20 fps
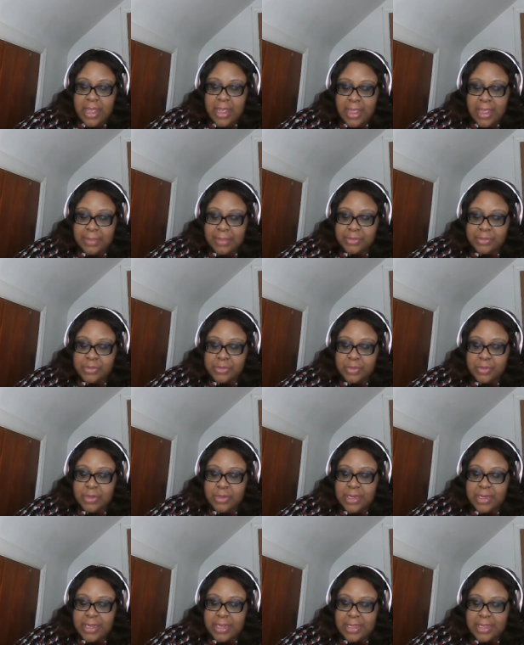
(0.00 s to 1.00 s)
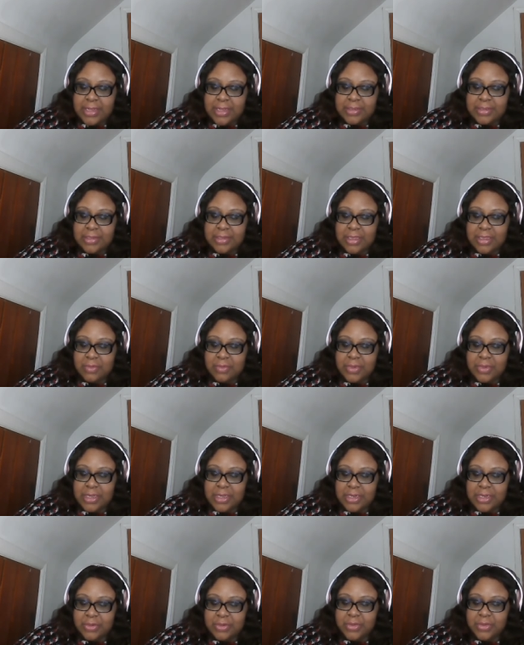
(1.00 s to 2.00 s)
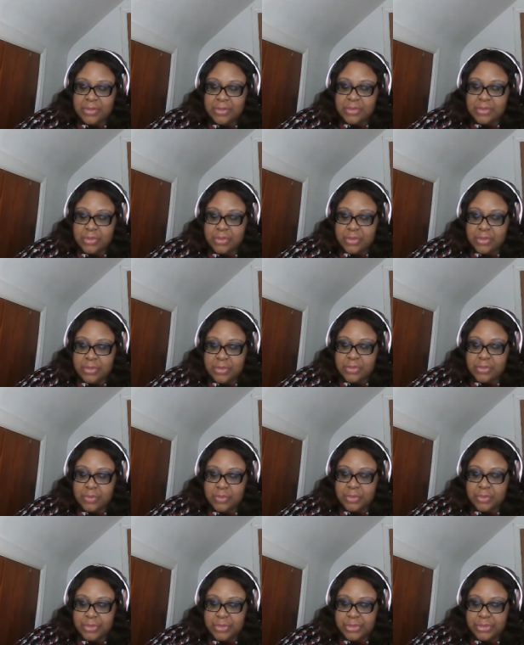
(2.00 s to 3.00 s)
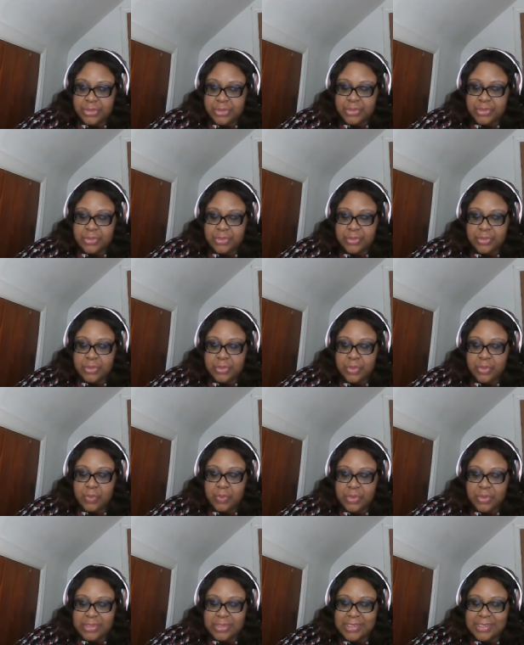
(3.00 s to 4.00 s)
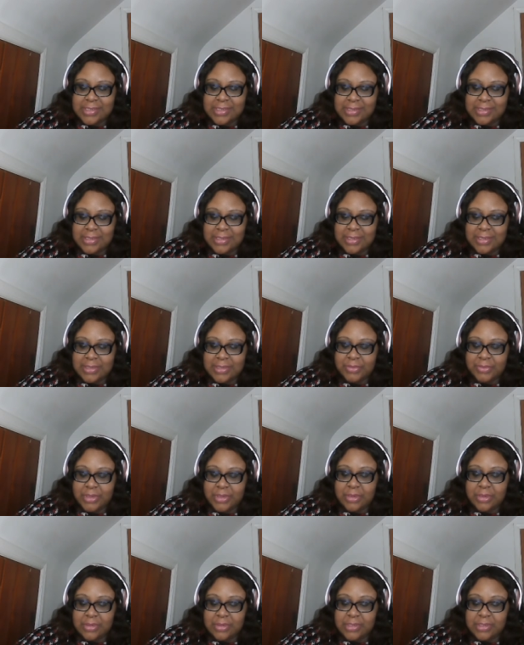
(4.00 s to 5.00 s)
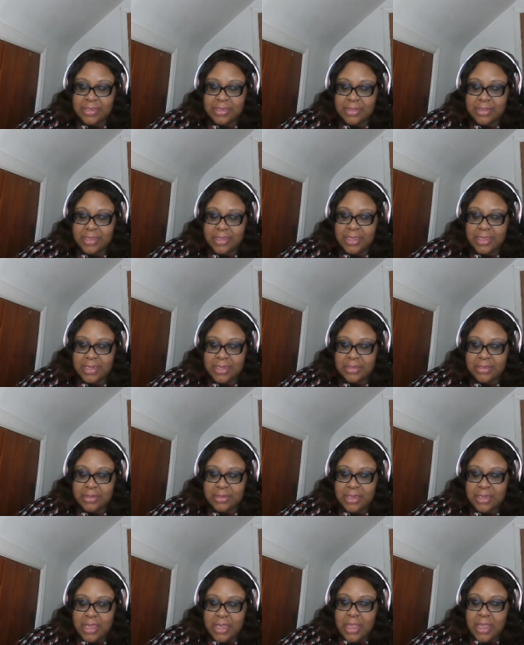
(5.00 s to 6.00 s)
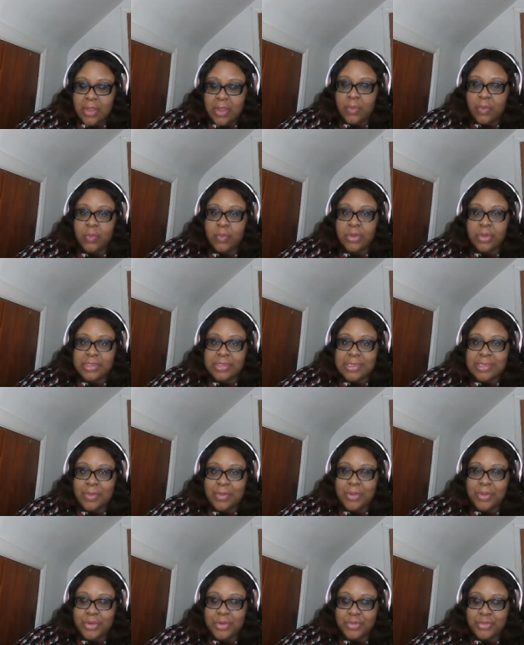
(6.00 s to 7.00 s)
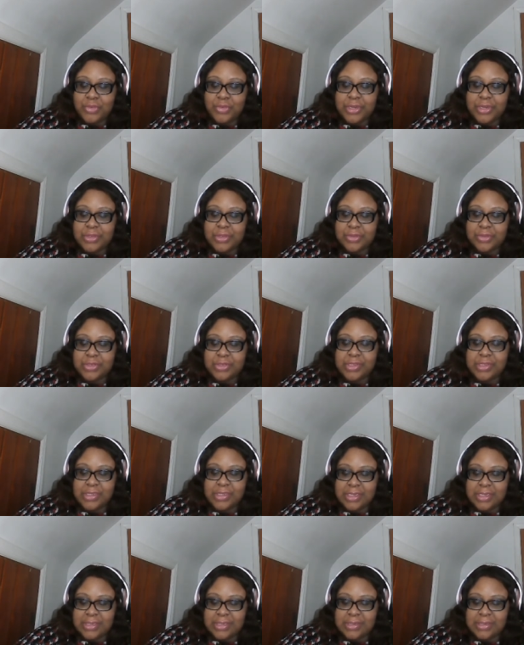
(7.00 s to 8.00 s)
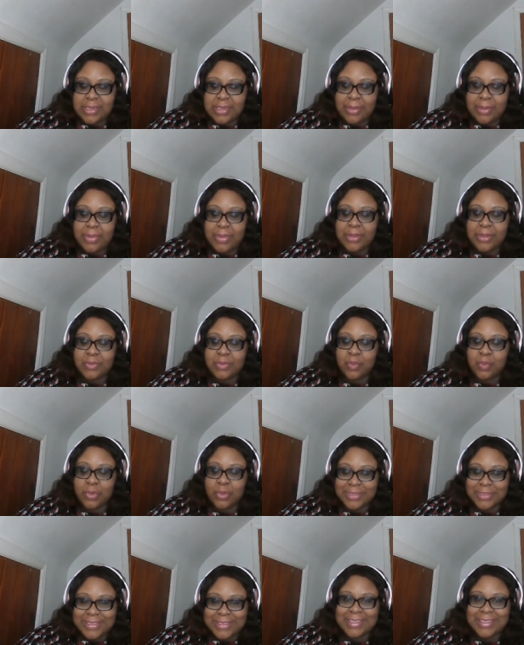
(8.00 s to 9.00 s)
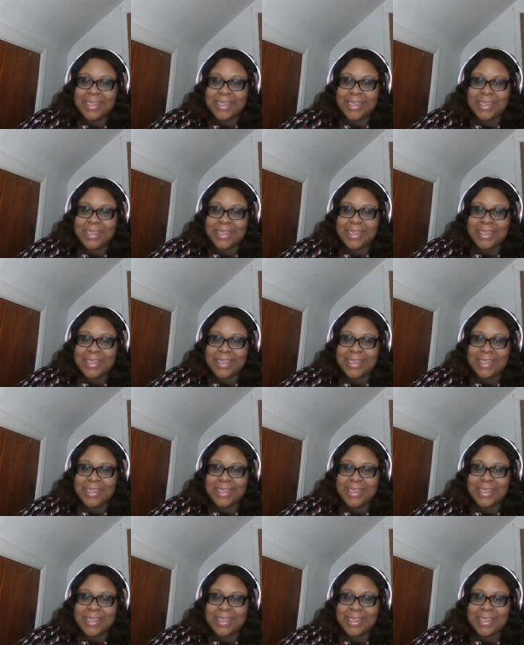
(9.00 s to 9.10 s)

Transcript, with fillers: I'm so glad that we can look to God's word to know what he says, because in the end, what our creator says about what he